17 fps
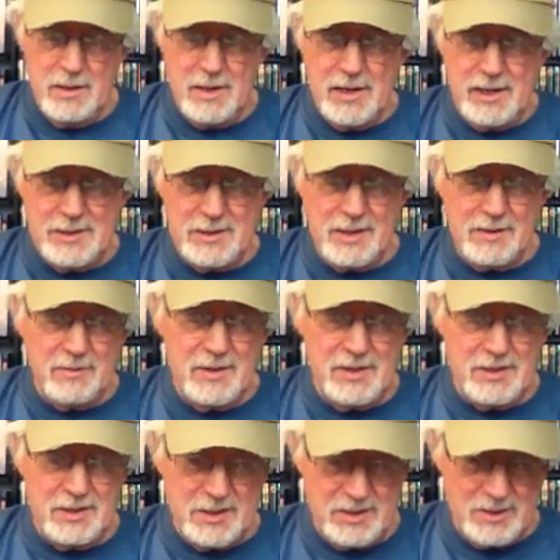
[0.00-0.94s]
Next up,
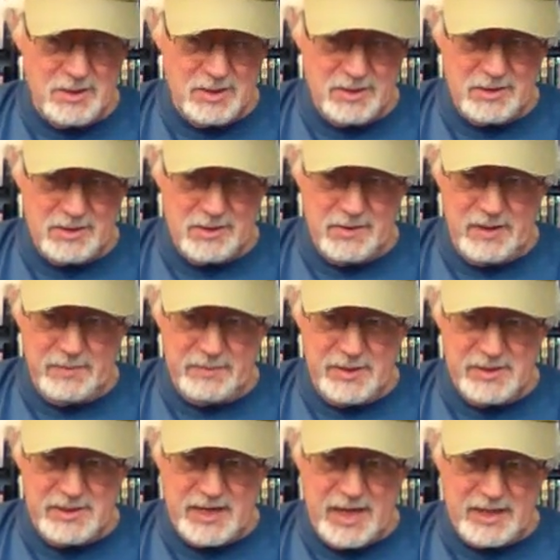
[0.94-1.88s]
this just looked
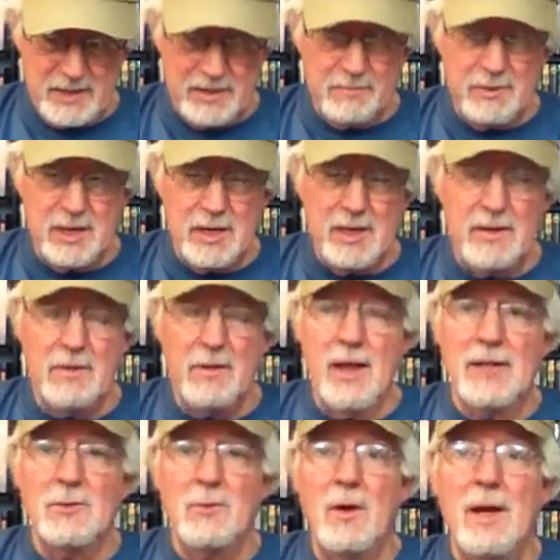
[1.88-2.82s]
creepy as heck to me,
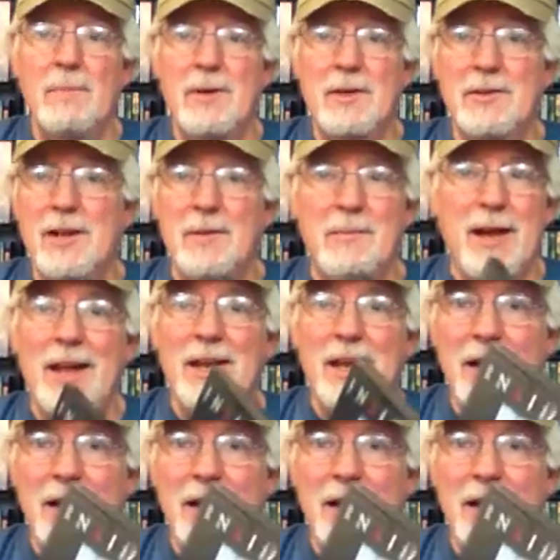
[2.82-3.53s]
and that's why I picked it up. I